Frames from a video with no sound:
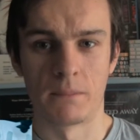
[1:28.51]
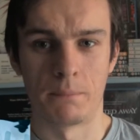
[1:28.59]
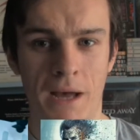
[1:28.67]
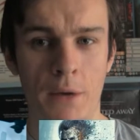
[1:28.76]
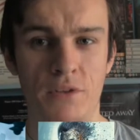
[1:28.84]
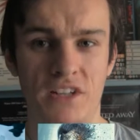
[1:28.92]

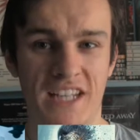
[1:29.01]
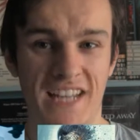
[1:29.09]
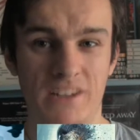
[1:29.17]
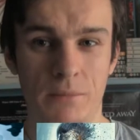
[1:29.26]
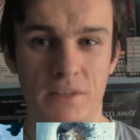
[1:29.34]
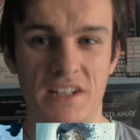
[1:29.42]
Pirates of the
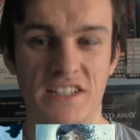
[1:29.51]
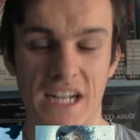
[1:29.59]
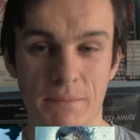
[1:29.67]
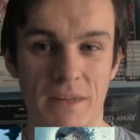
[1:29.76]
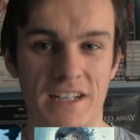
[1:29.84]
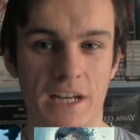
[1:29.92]
Caribbean
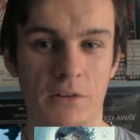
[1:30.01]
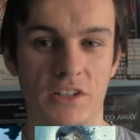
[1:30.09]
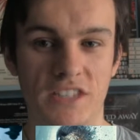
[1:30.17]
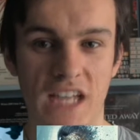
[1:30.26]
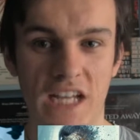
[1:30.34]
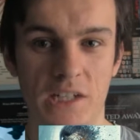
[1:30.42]
Dead Men Tell No
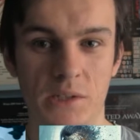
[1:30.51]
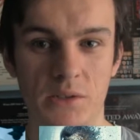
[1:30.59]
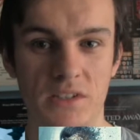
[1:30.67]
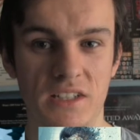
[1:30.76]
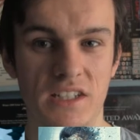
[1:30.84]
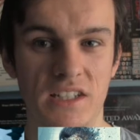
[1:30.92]

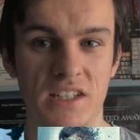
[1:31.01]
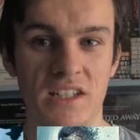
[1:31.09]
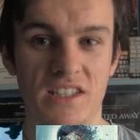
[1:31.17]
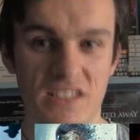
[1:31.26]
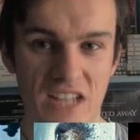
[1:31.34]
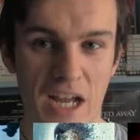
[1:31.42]
Tales,
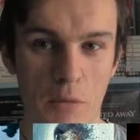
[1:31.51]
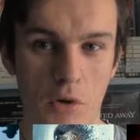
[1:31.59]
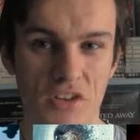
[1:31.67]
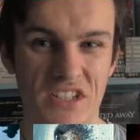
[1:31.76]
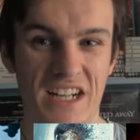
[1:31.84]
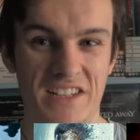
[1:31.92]
Star
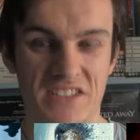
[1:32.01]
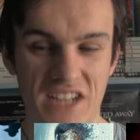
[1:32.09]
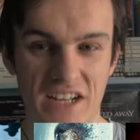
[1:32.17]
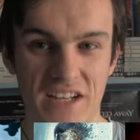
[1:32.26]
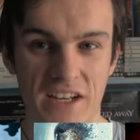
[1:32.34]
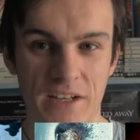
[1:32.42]
Wars The Last
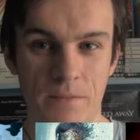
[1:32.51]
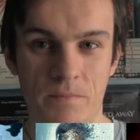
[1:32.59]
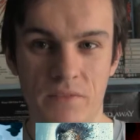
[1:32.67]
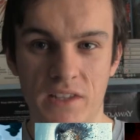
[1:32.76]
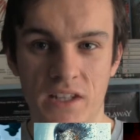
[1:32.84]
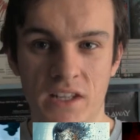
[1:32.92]
Jedi,
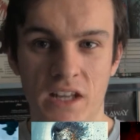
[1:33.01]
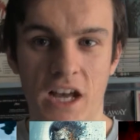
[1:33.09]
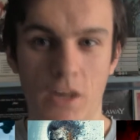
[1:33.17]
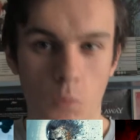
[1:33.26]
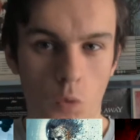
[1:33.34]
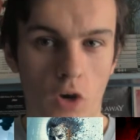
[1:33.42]

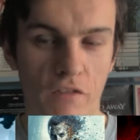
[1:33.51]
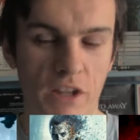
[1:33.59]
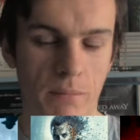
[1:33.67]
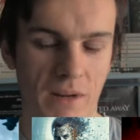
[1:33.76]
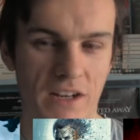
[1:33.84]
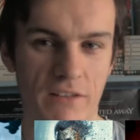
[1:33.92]
and War for
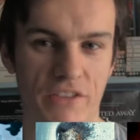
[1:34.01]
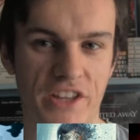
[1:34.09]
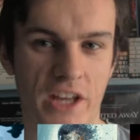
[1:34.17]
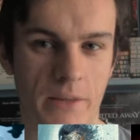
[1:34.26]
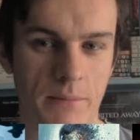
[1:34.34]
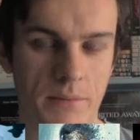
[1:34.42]
the Planet of
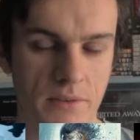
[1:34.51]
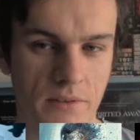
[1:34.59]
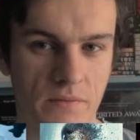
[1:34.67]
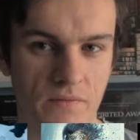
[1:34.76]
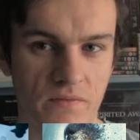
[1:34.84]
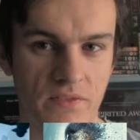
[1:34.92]
the Apes.
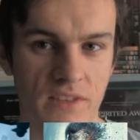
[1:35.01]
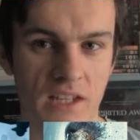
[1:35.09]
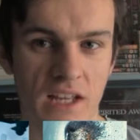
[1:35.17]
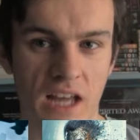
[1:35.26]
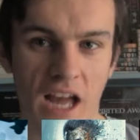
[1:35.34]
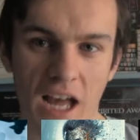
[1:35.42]

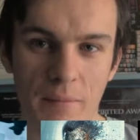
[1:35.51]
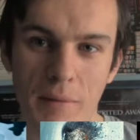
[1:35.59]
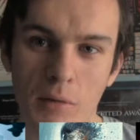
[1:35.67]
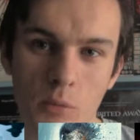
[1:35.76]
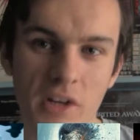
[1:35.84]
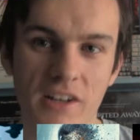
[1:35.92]
And my
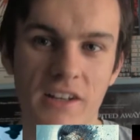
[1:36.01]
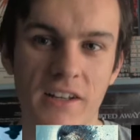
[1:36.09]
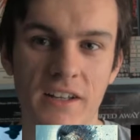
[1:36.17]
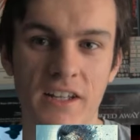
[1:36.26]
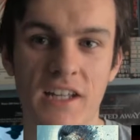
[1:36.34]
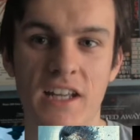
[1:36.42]

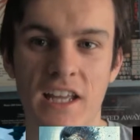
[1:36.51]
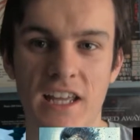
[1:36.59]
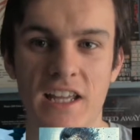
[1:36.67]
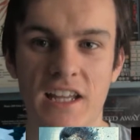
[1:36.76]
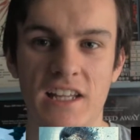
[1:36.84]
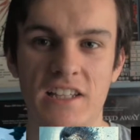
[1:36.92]
winner
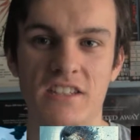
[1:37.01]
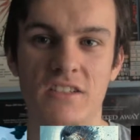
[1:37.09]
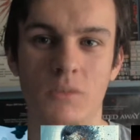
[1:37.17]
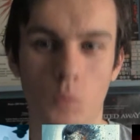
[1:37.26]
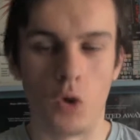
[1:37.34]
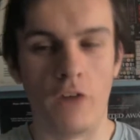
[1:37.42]
is
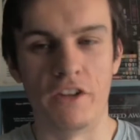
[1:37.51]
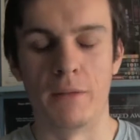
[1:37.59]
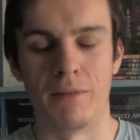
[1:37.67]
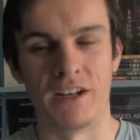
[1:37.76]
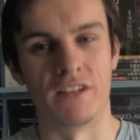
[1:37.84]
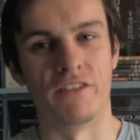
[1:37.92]
War for the
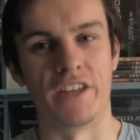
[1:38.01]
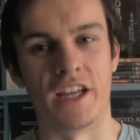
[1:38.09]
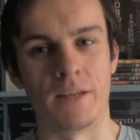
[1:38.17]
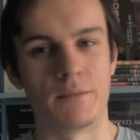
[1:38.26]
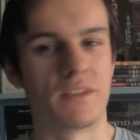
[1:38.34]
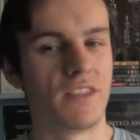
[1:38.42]
Planet of the
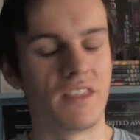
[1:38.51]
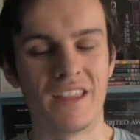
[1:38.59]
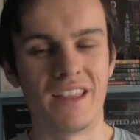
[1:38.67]
Apes.